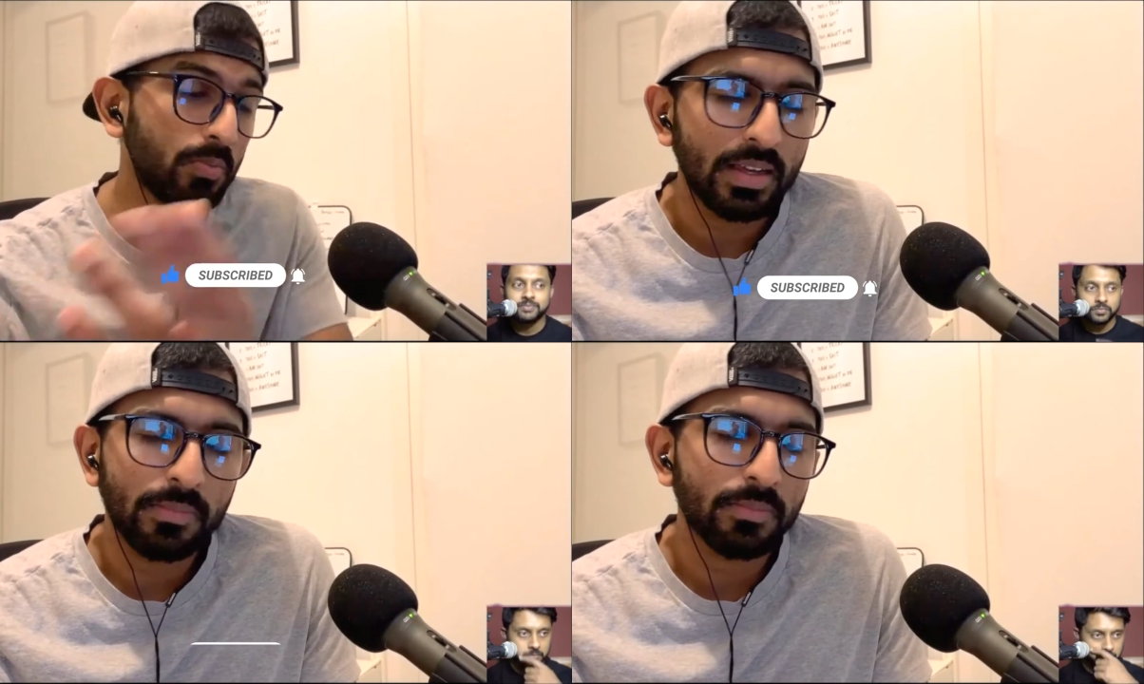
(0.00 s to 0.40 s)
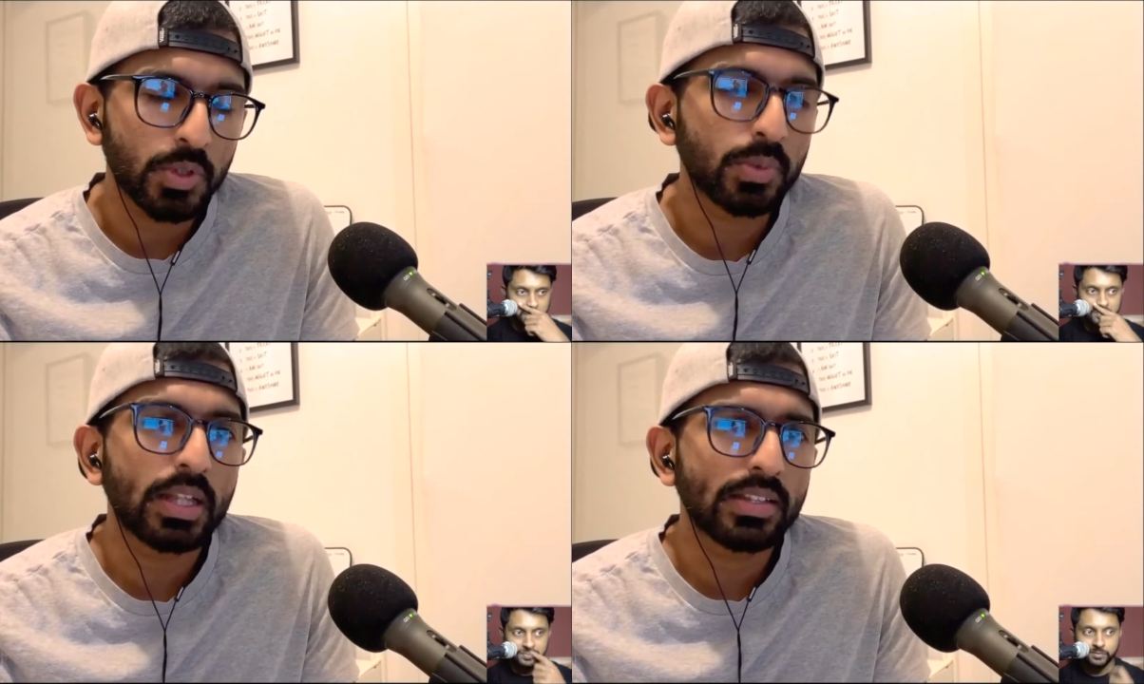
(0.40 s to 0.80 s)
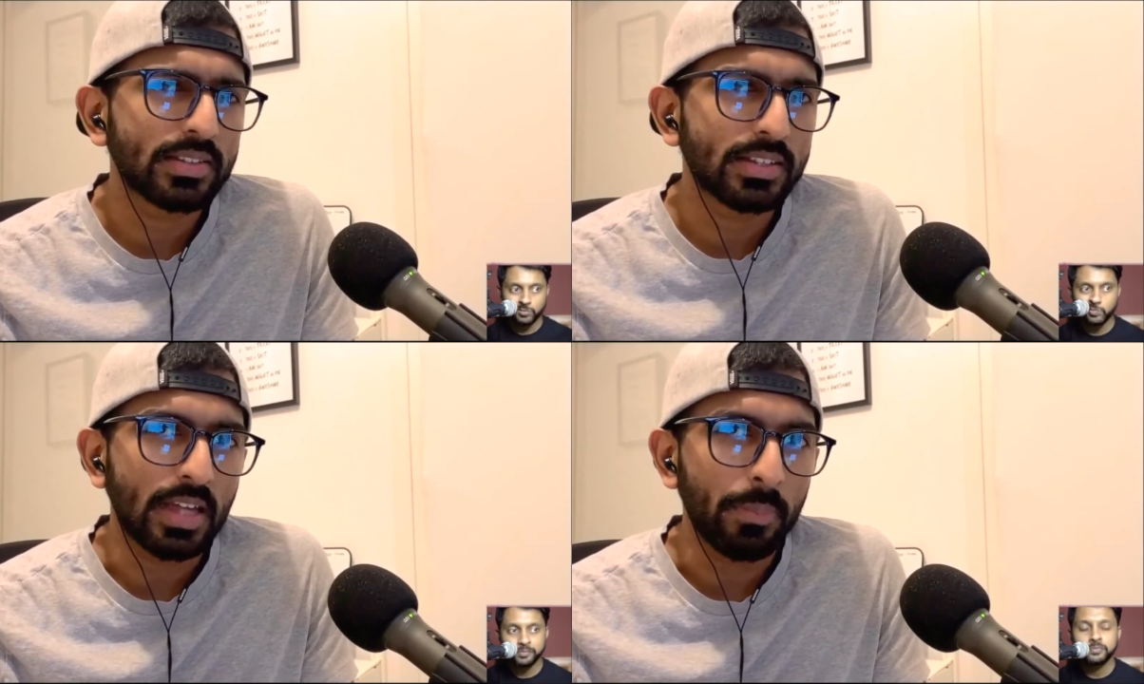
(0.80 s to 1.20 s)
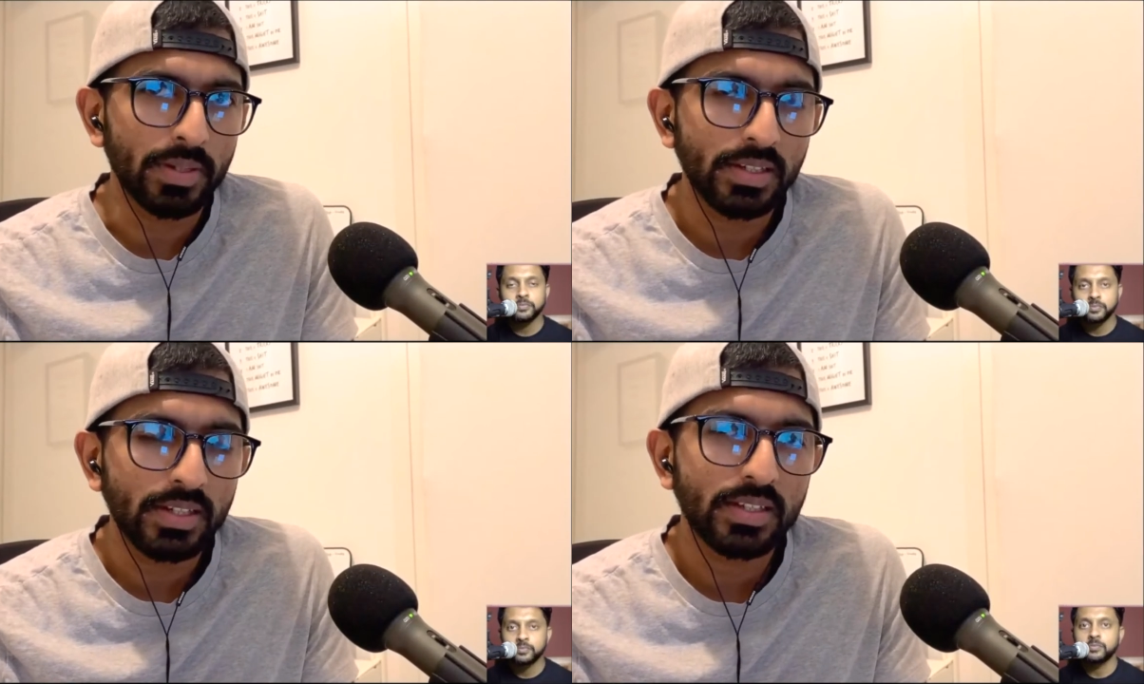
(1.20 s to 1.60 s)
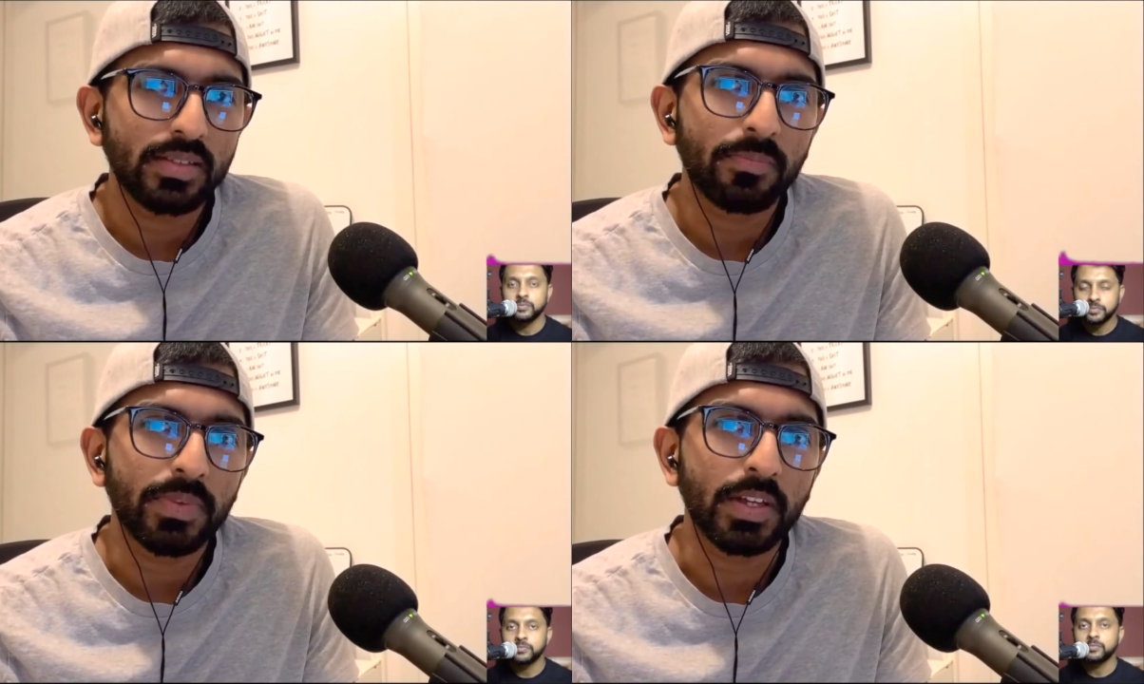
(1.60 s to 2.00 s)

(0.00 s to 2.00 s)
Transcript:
Speaker 1: I'm sure that this has happened mm.